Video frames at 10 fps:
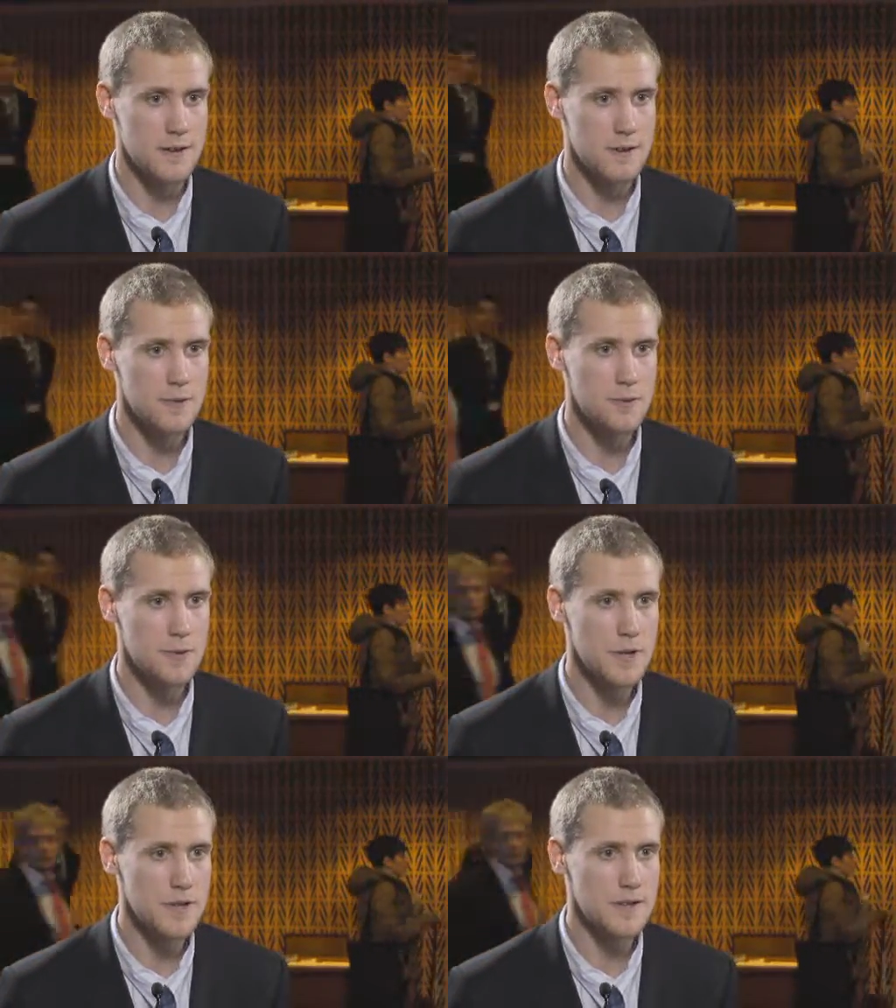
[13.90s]
Could you
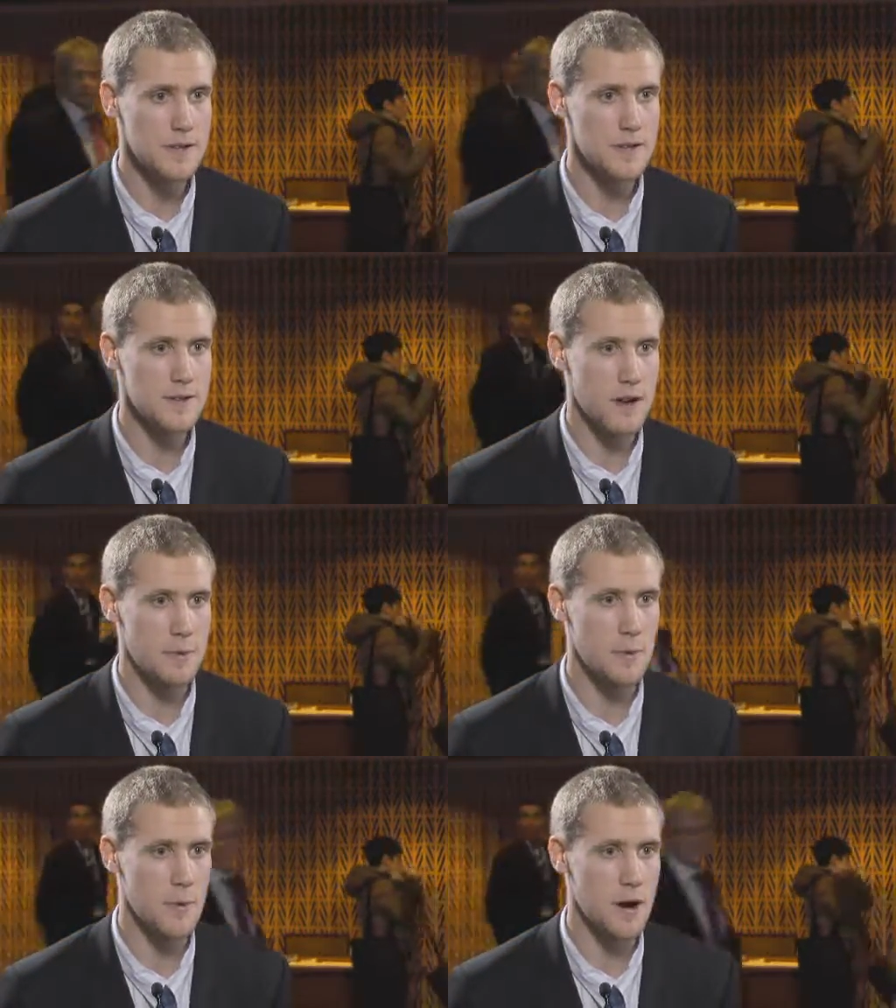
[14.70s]
please
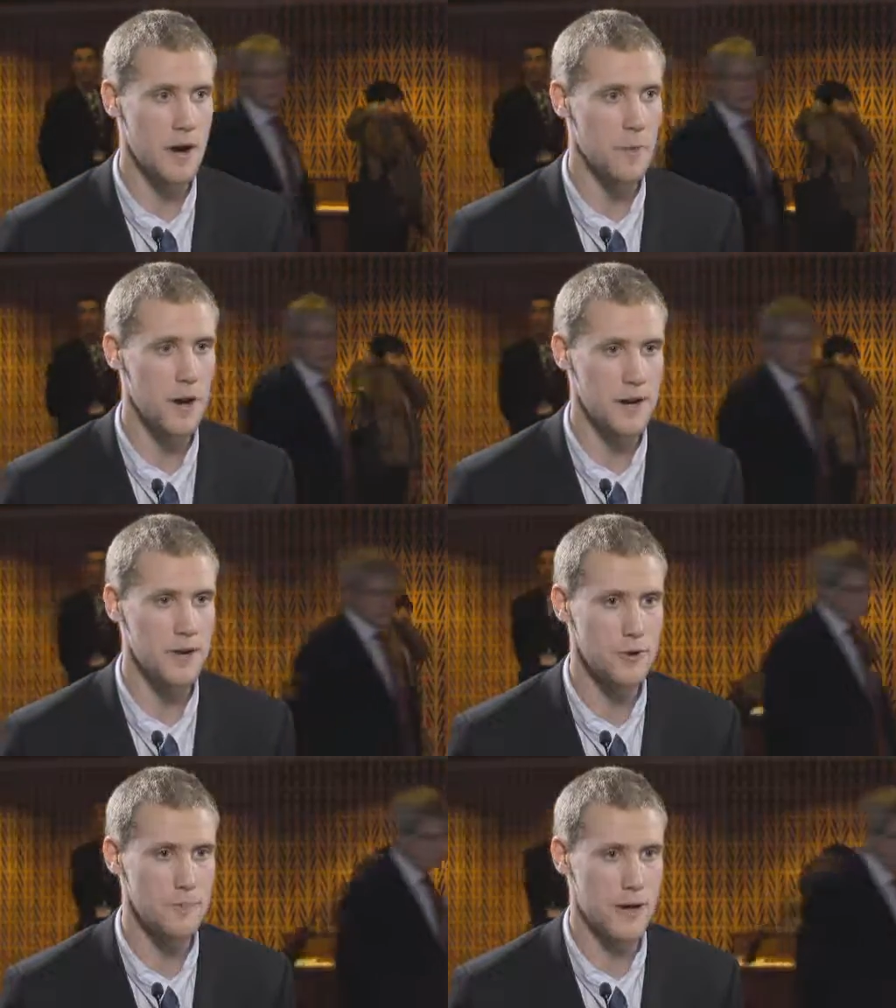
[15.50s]
describe what are
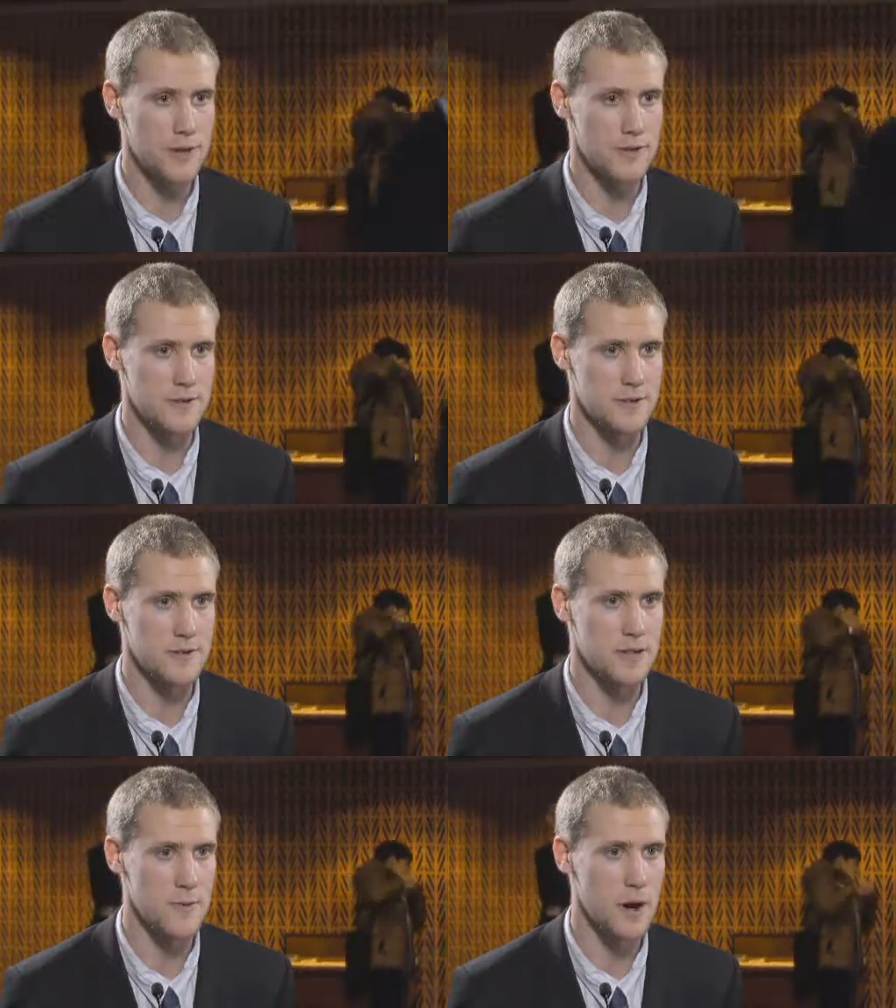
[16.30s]
your
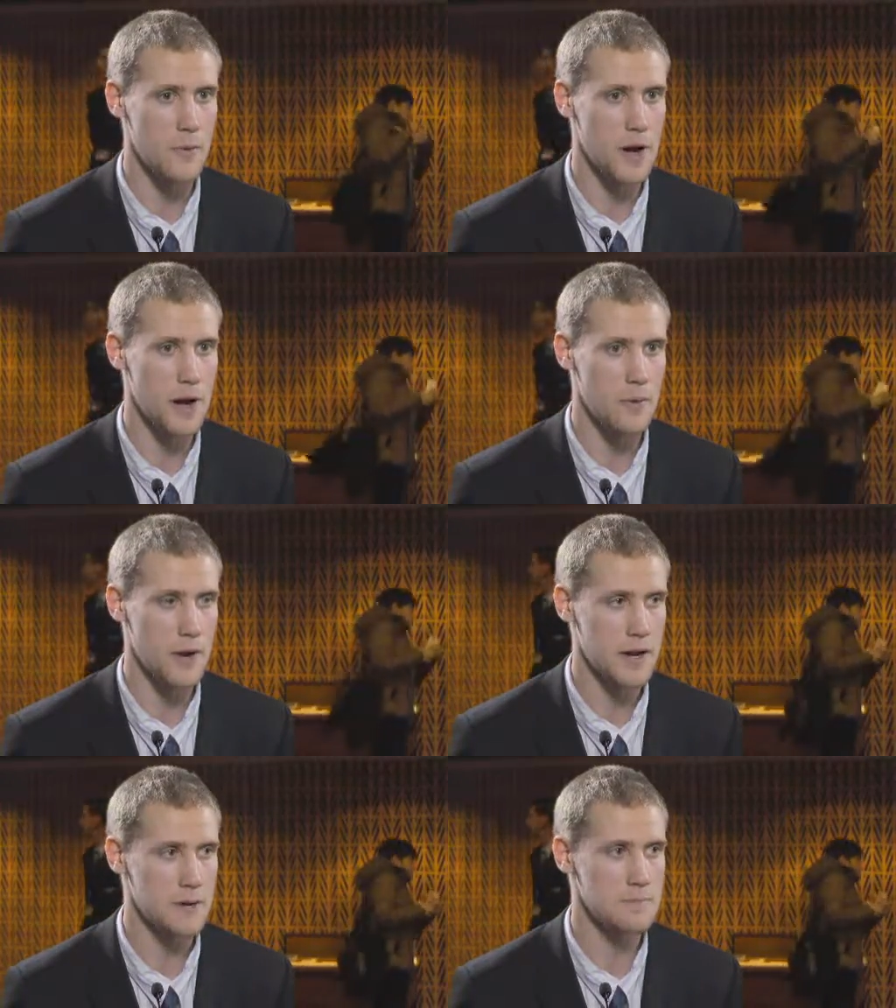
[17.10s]
passions and
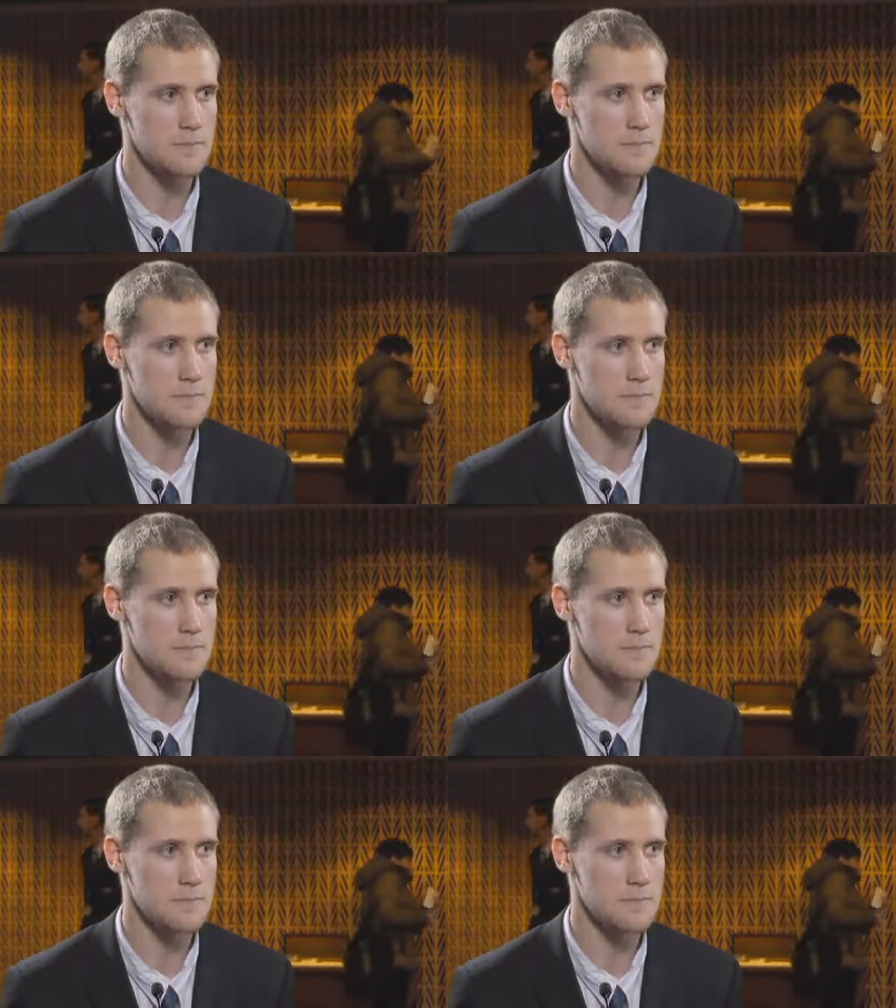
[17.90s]
what are